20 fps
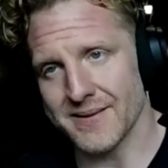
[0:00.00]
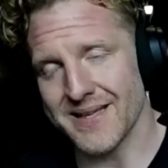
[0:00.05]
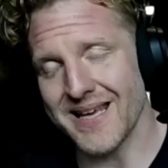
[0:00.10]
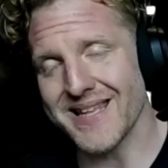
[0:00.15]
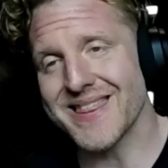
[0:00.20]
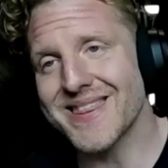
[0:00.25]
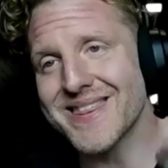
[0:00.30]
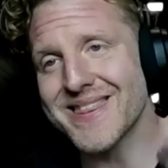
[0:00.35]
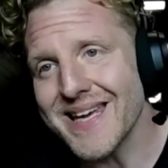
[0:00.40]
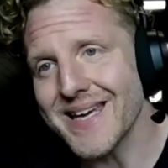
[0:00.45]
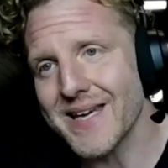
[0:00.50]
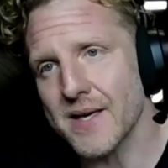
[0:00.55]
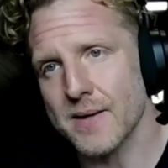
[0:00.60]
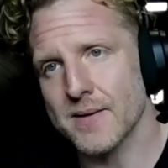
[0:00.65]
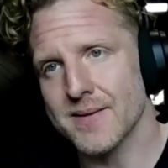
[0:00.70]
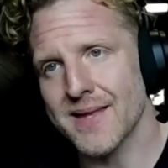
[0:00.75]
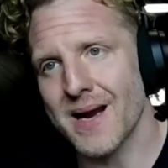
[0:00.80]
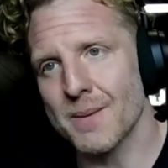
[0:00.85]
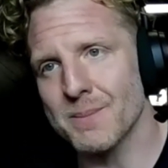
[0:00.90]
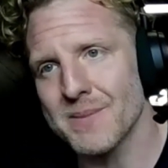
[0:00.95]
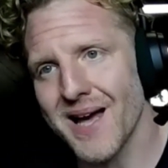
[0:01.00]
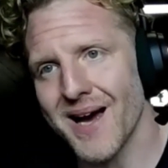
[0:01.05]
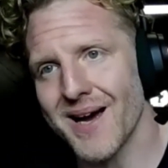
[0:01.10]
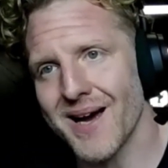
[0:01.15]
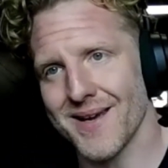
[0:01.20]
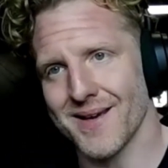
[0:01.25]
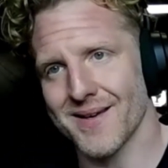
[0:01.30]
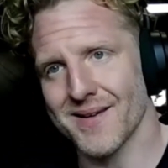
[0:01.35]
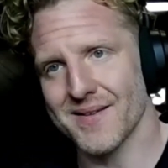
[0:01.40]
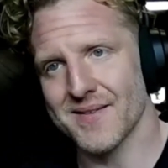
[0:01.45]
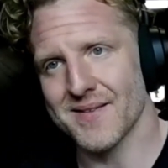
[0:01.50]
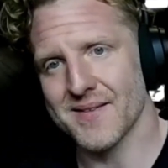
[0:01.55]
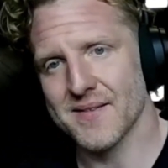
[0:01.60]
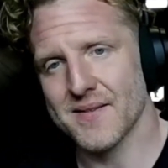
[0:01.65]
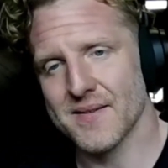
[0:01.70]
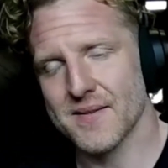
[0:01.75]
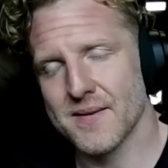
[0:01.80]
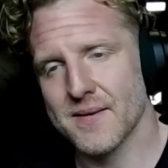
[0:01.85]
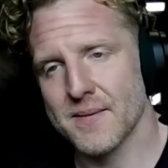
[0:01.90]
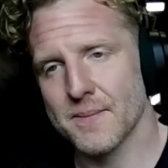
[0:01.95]
They think that I'm lying.
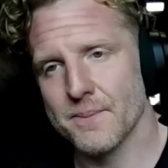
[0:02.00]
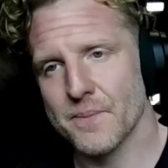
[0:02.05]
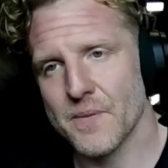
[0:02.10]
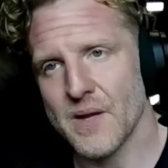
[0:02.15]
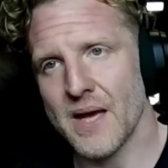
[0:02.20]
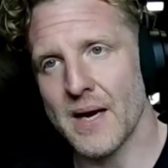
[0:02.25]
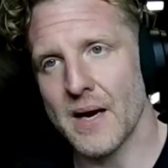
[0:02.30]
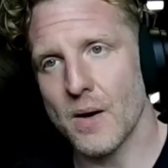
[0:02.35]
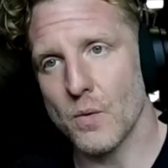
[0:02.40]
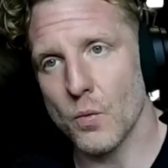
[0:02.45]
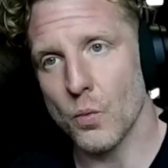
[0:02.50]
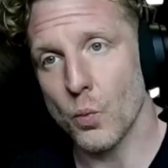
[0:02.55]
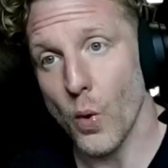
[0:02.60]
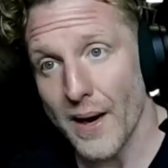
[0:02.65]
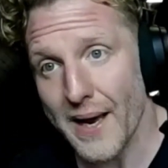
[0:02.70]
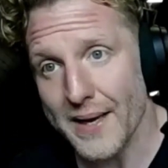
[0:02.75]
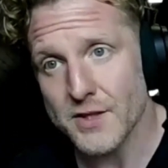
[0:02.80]
And what